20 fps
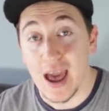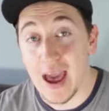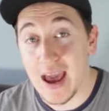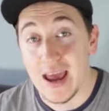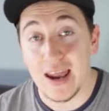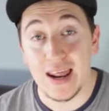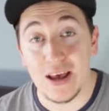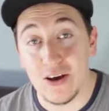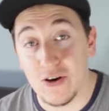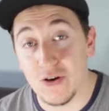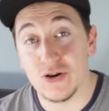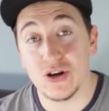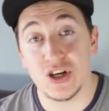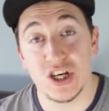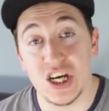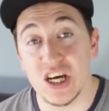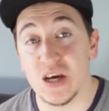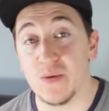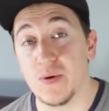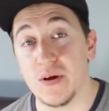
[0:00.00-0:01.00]
any good
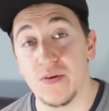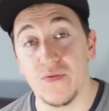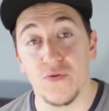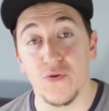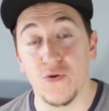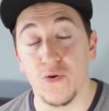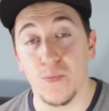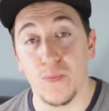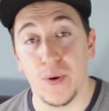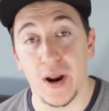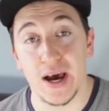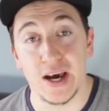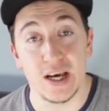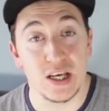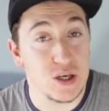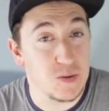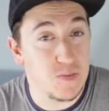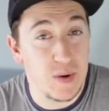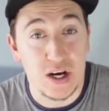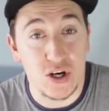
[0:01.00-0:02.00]
cheap informed
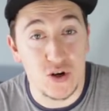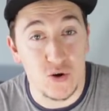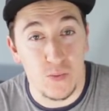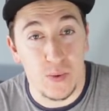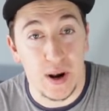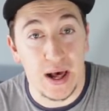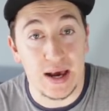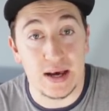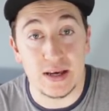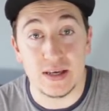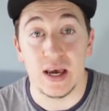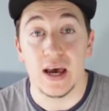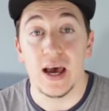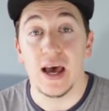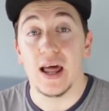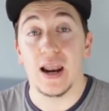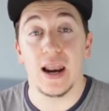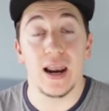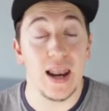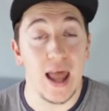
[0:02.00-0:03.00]
players, special players,
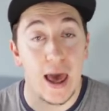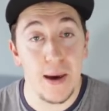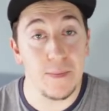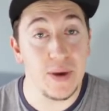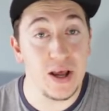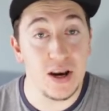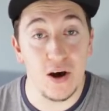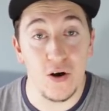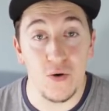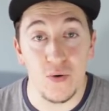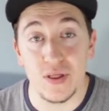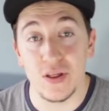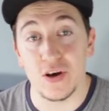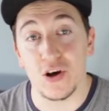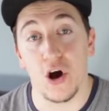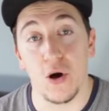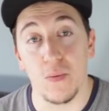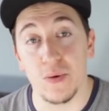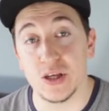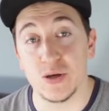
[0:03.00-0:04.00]
let me know in the
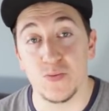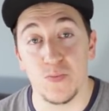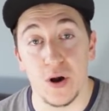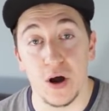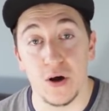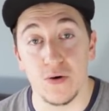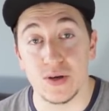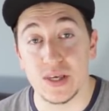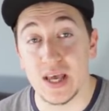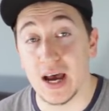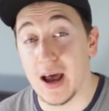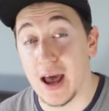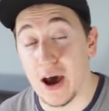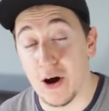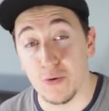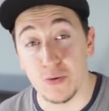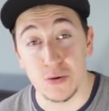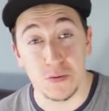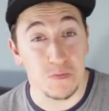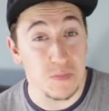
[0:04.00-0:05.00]
comments below, as that
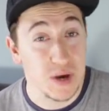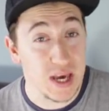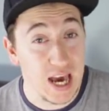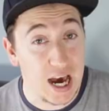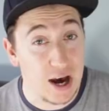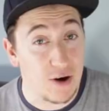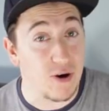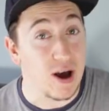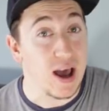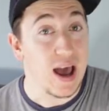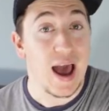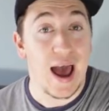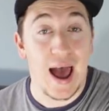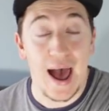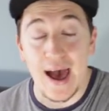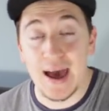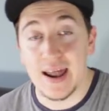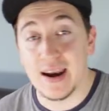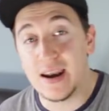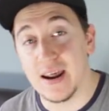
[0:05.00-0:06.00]
helps me out
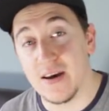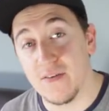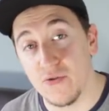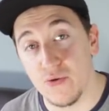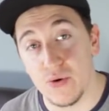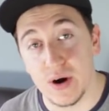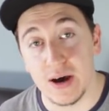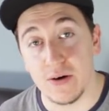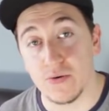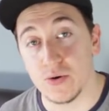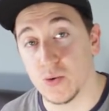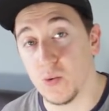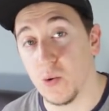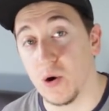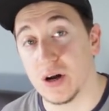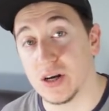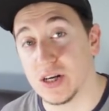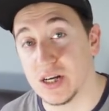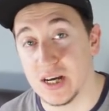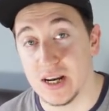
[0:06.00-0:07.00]
and everyone else
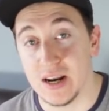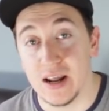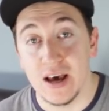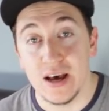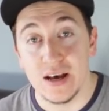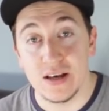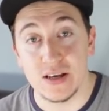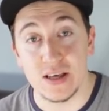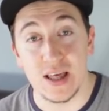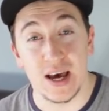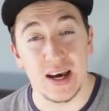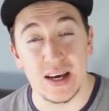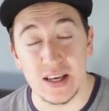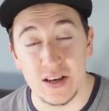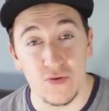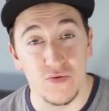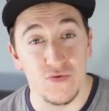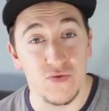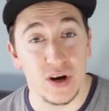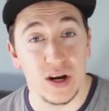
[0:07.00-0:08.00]
watching. So that
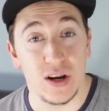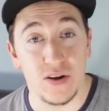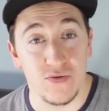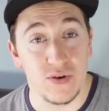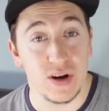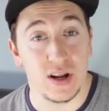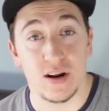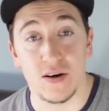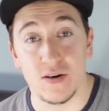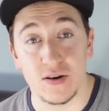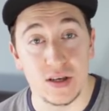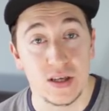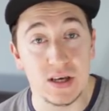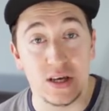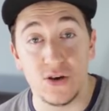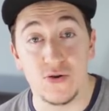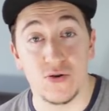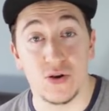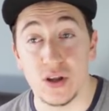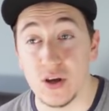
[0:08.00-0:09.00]
is a really nice
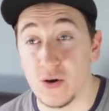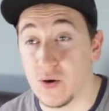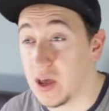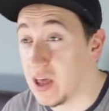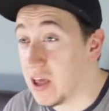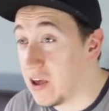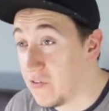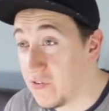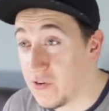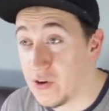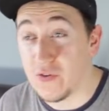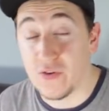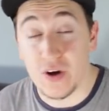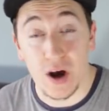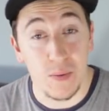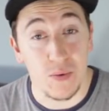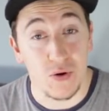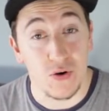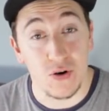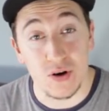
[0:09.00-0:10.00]
thing you can do if you've
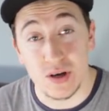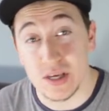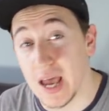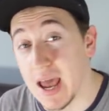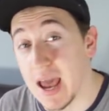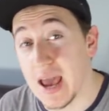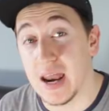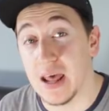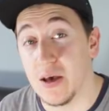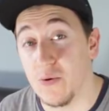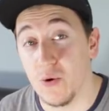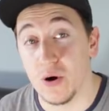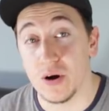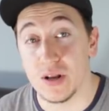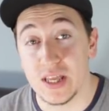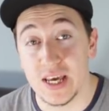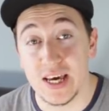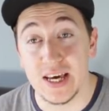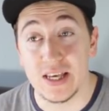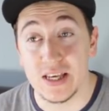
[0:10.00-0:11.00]
come across
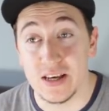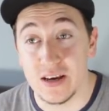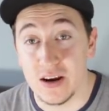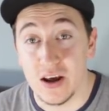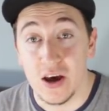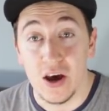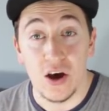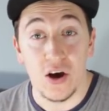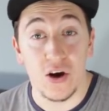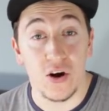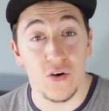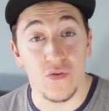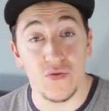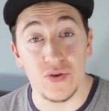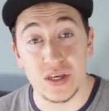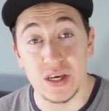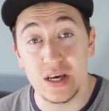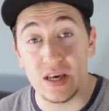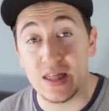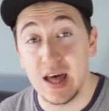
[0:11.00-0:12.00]
anyone decent, and
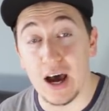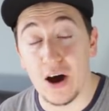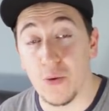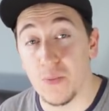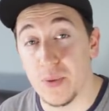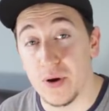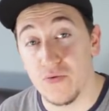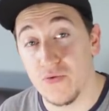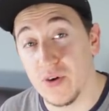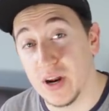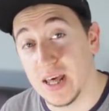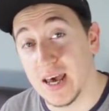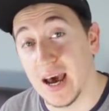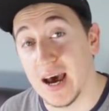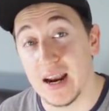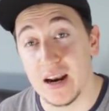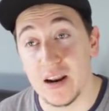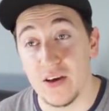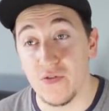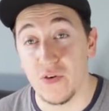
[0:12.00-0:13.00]
obviously that'll be really
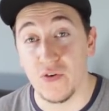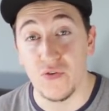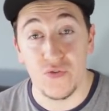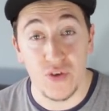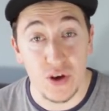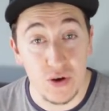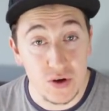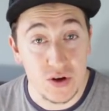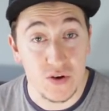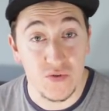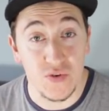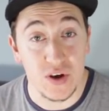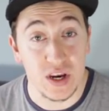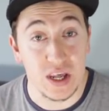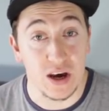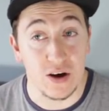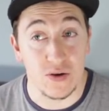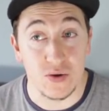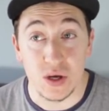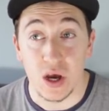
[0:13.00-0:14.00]
handy for future
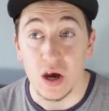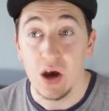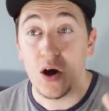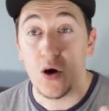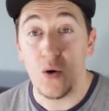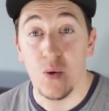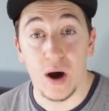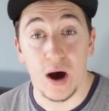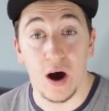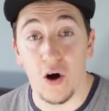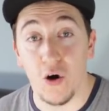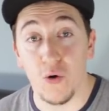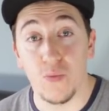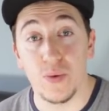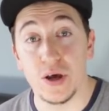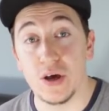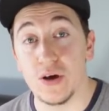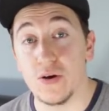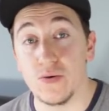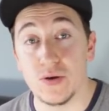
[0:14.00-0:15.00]
videos where I'll
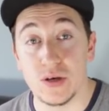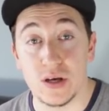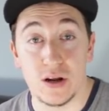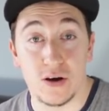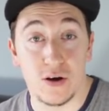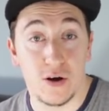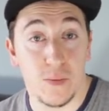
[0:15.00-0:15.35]
be using and